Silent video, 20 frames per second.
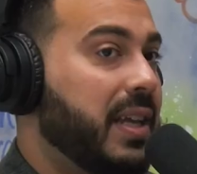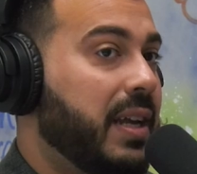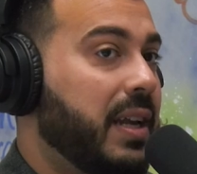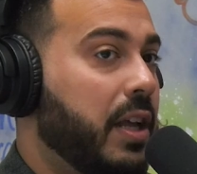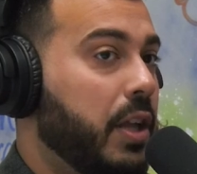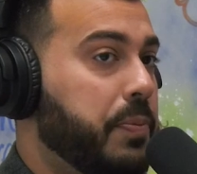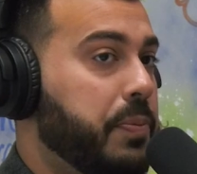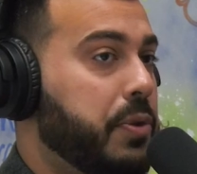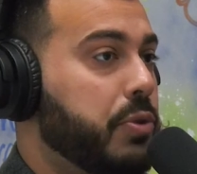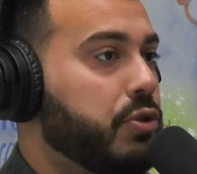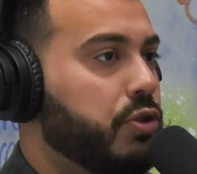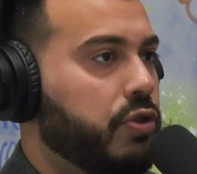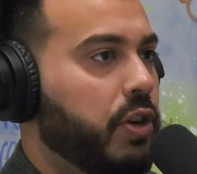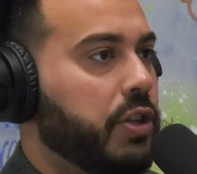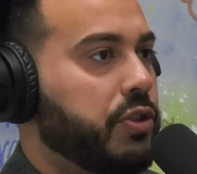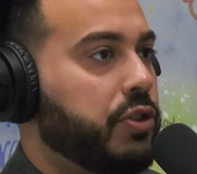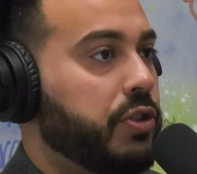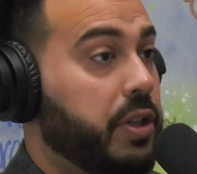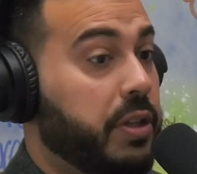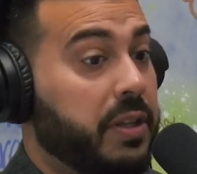that help you
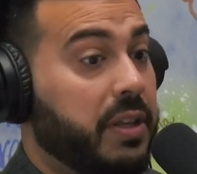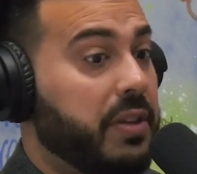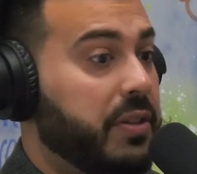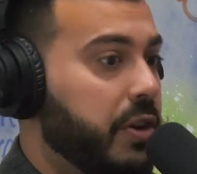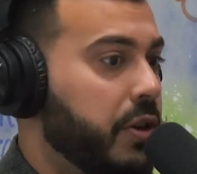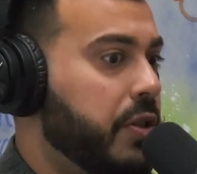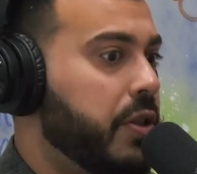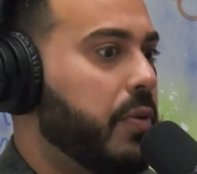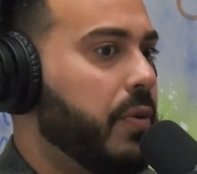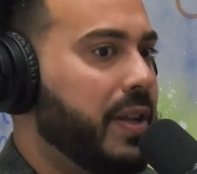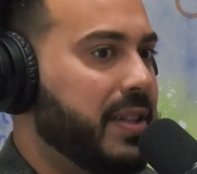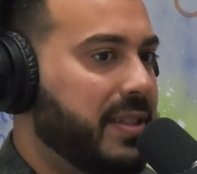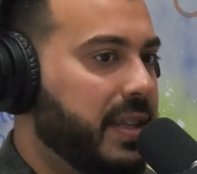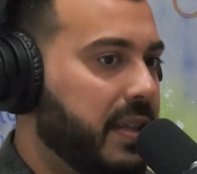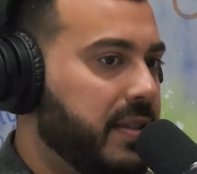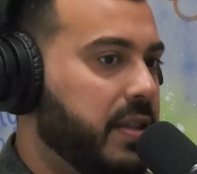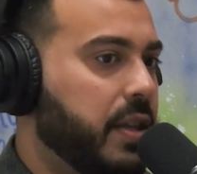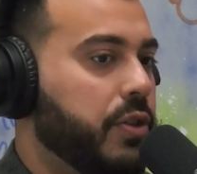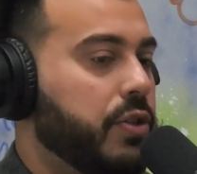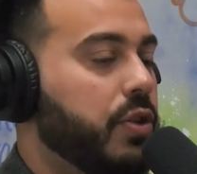structure the deal. They're the ones
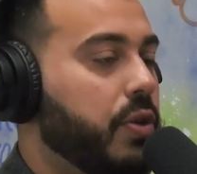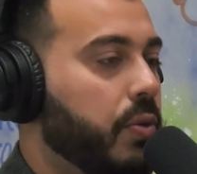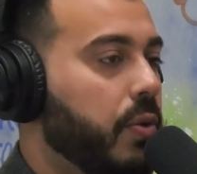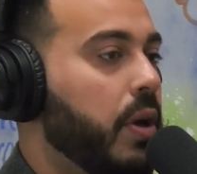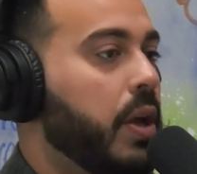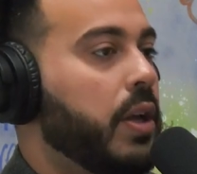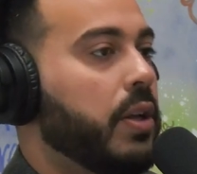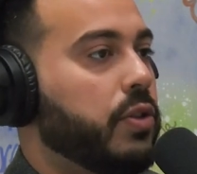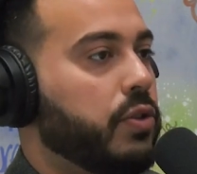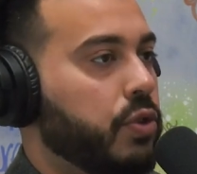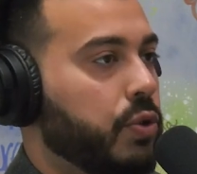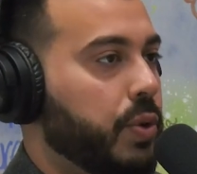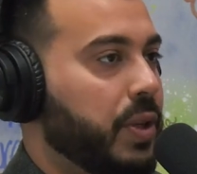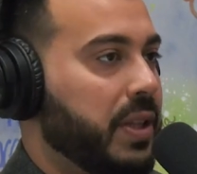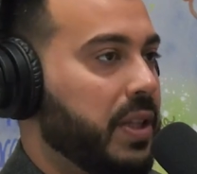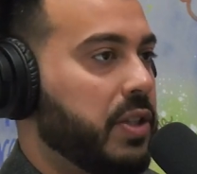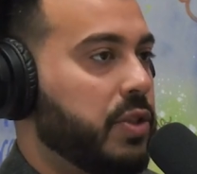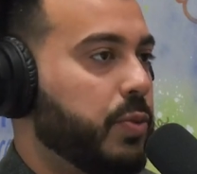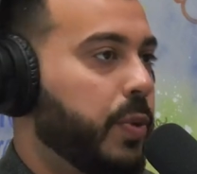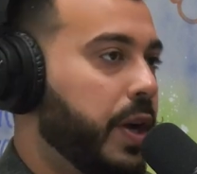that tell you do
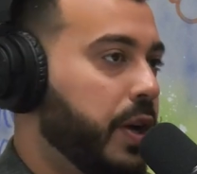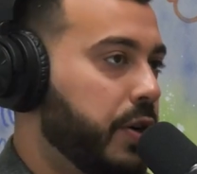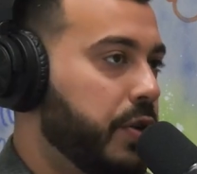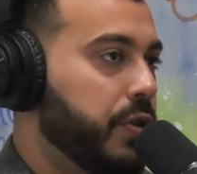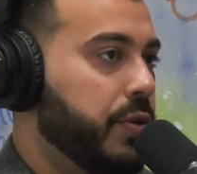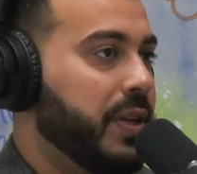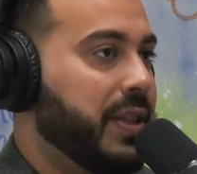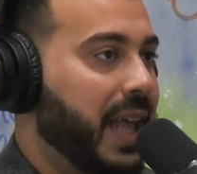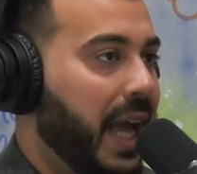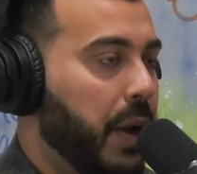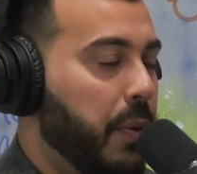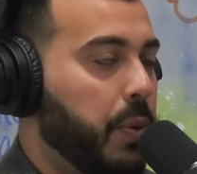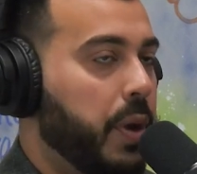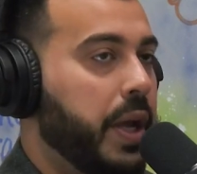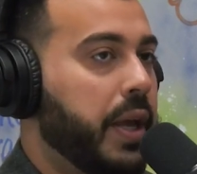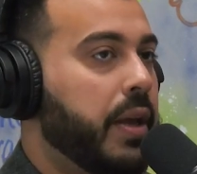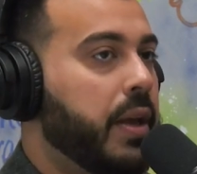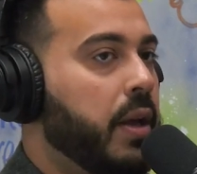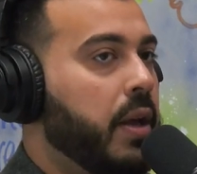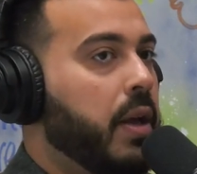it this way or do it that
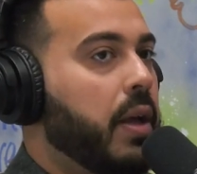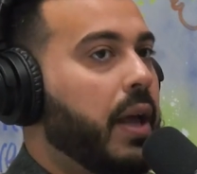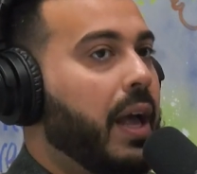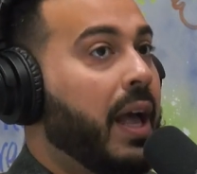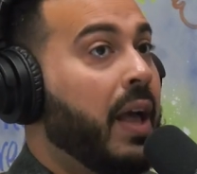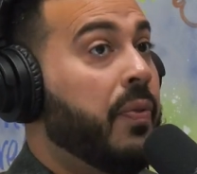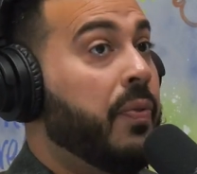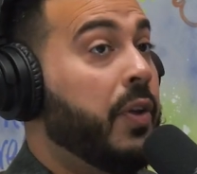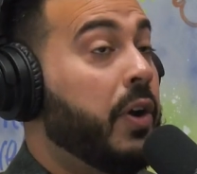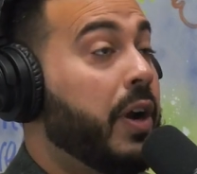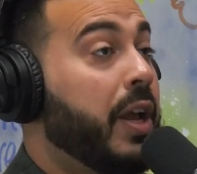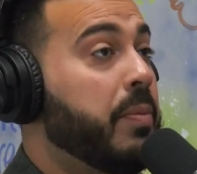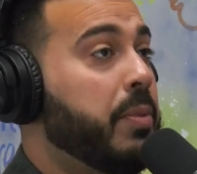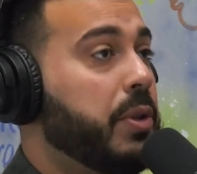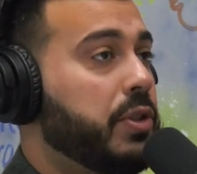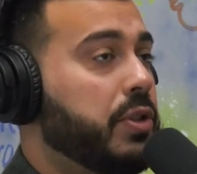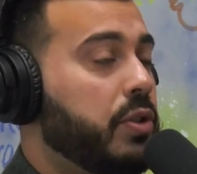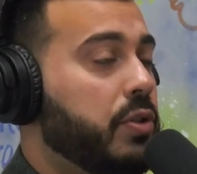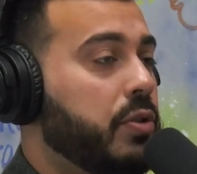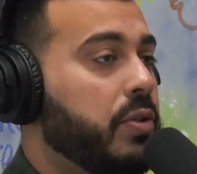way. And they're
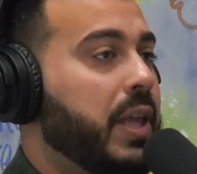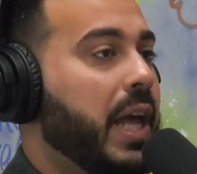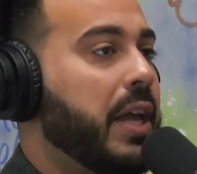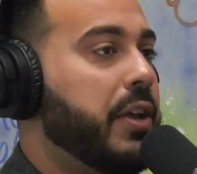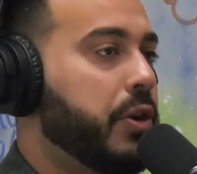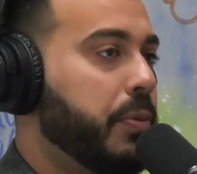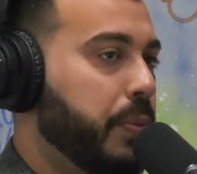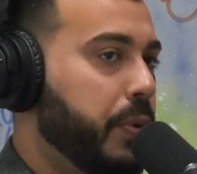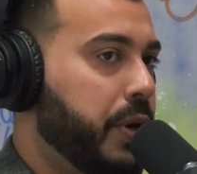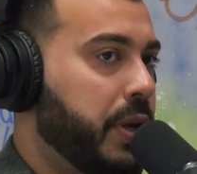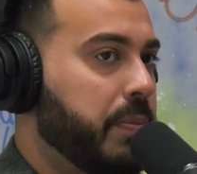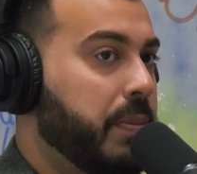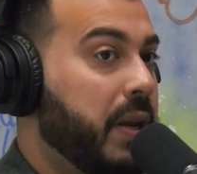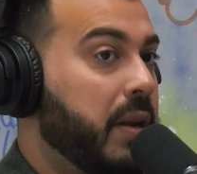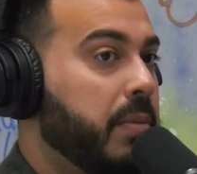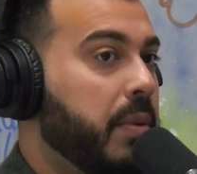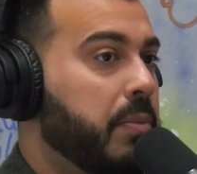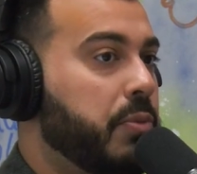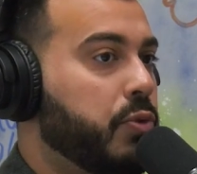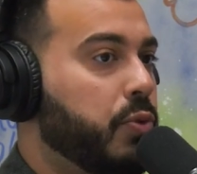able to do that. You're putting
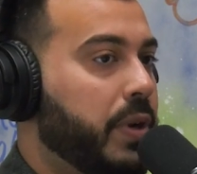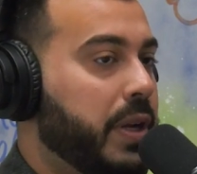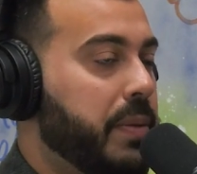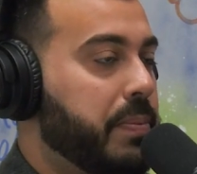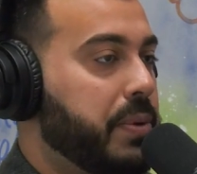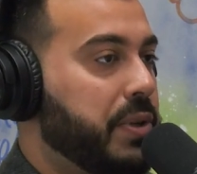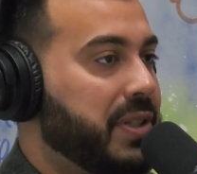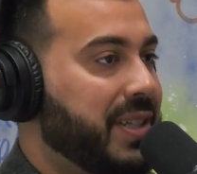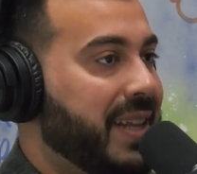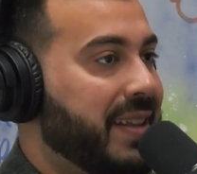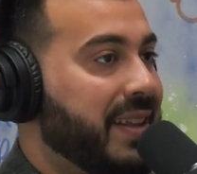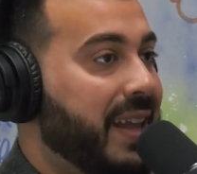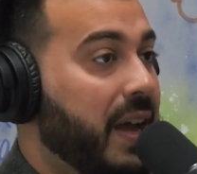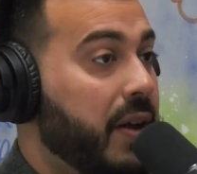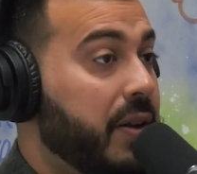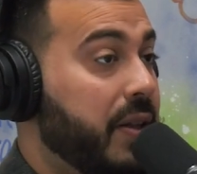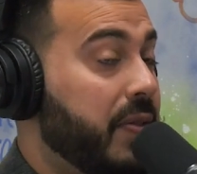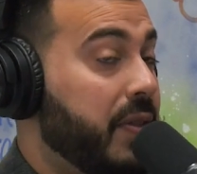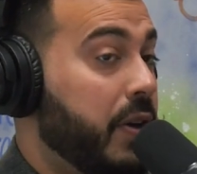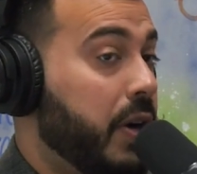minimum 20%
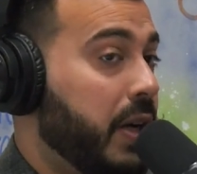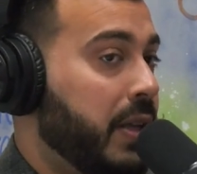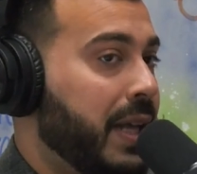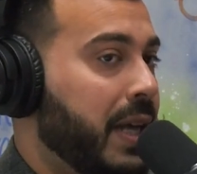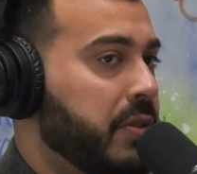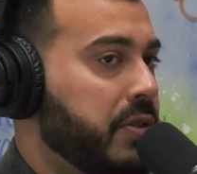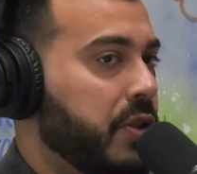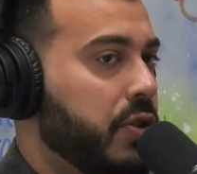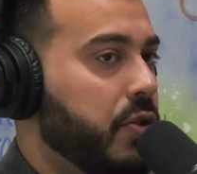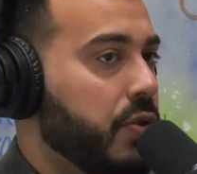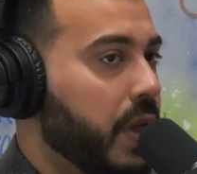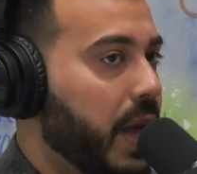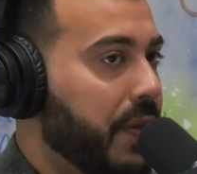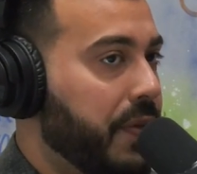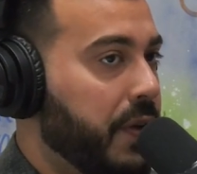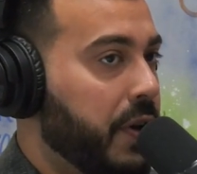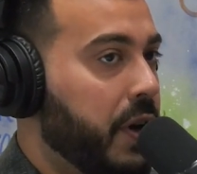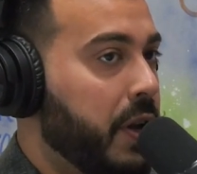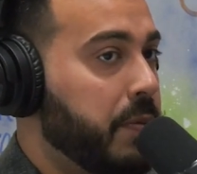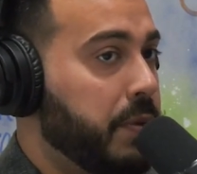down, and they're allowed to do
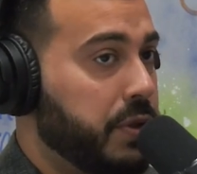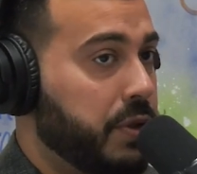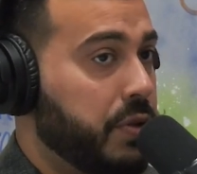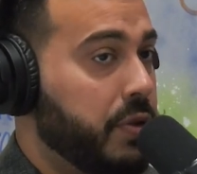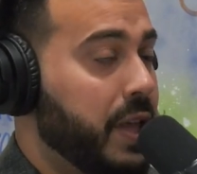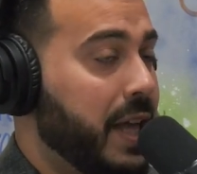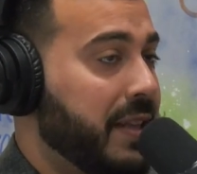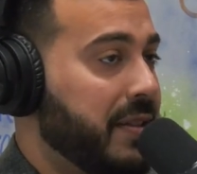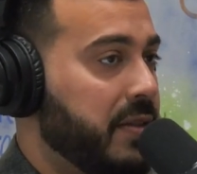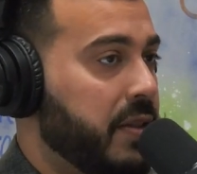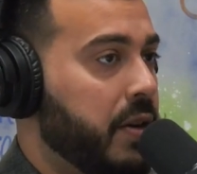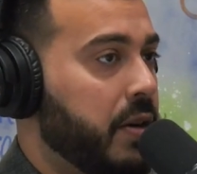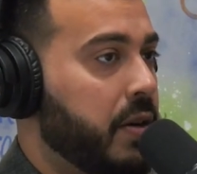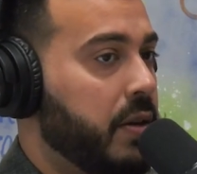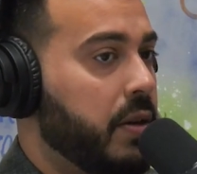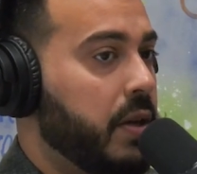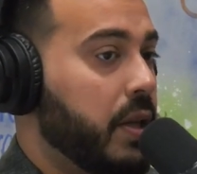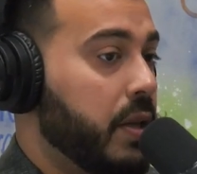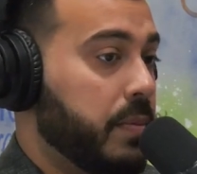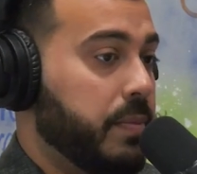that. They're able to do that.
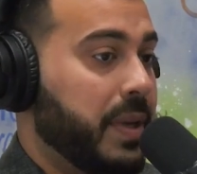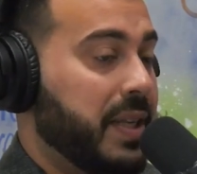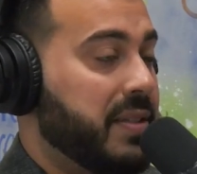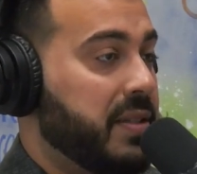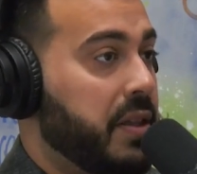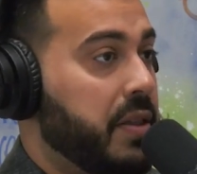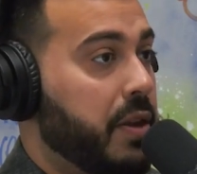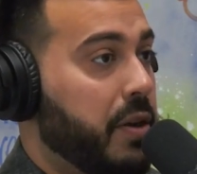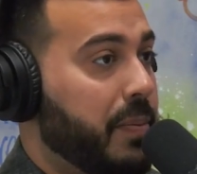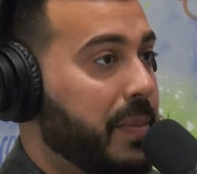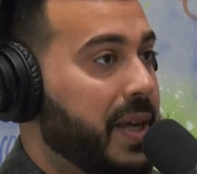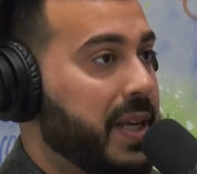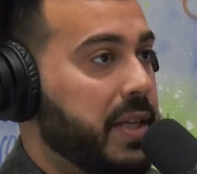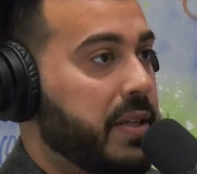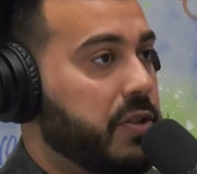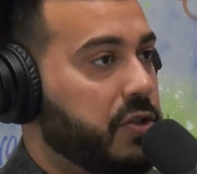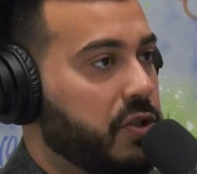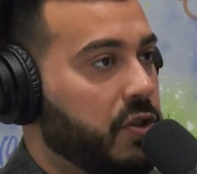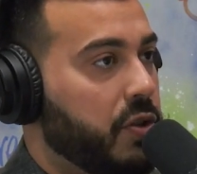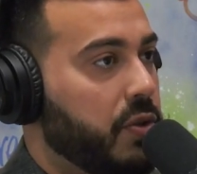It's basically their
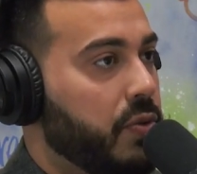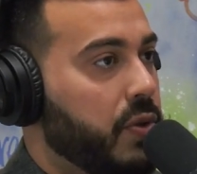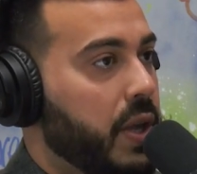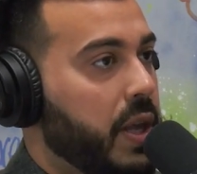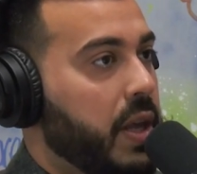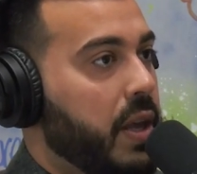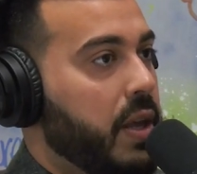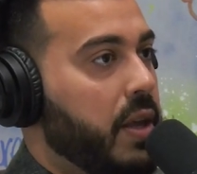money. So